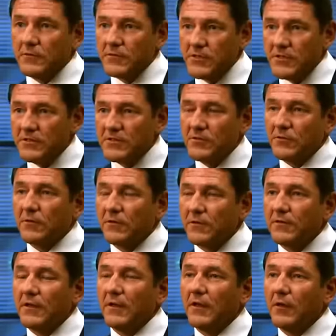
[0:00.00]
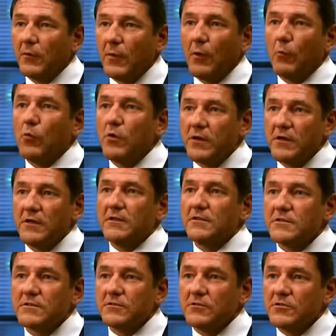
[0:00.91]
She's got to think about what it
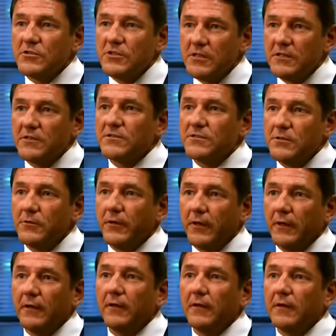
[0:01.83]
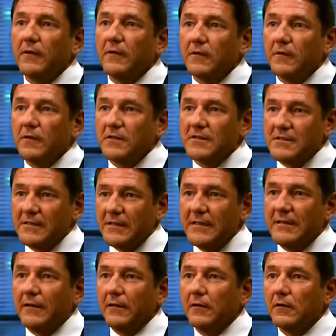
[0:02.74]
is that she is doing that is
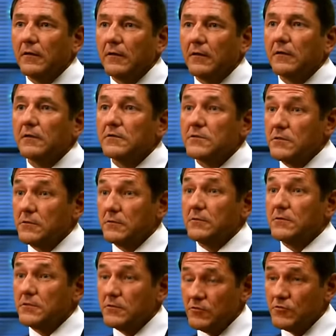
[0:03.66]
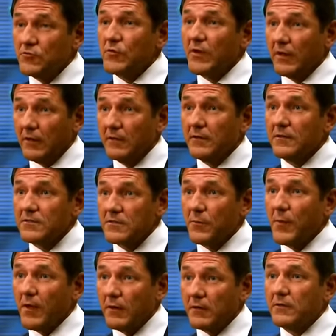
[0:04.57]
leading her to drink this
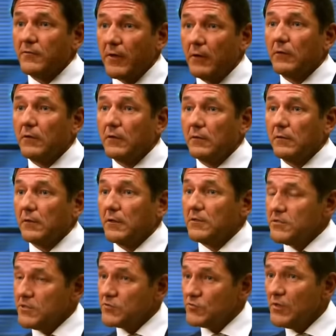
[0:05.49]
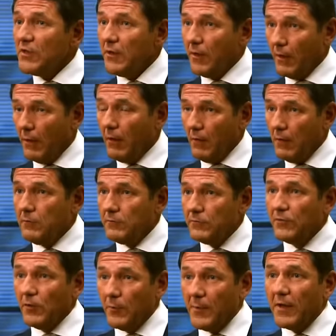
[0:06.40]
amount of alcohol. And she's drinking a
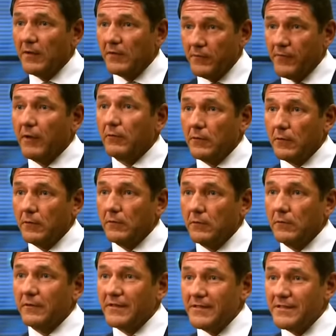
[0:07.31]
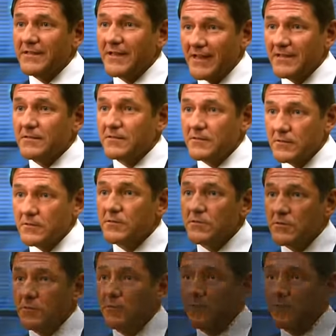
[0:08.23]
harmful amount of alcohol. It is hazardous to